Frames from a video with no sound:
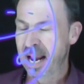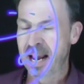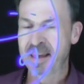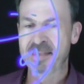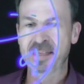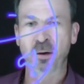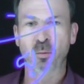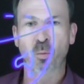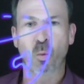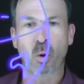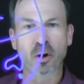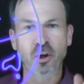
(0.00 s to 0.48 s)

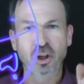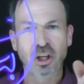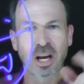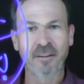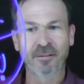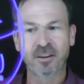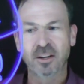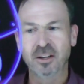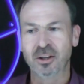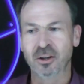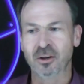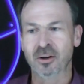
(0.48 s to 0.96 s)
And then what you
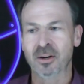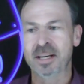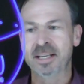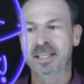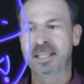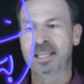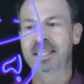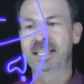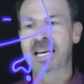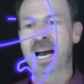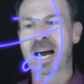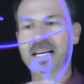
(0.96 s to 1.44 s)
have to do
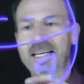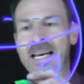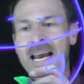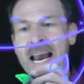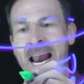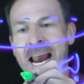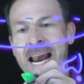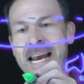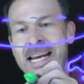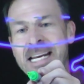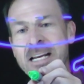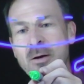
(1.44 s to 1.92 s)
is
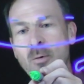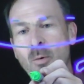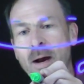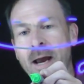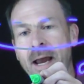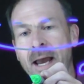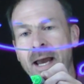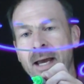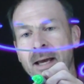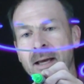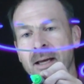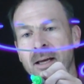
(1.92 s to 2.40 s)
start
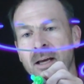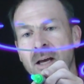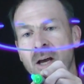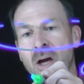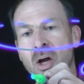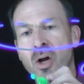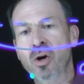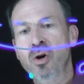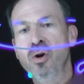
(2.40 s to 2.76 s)
anywhere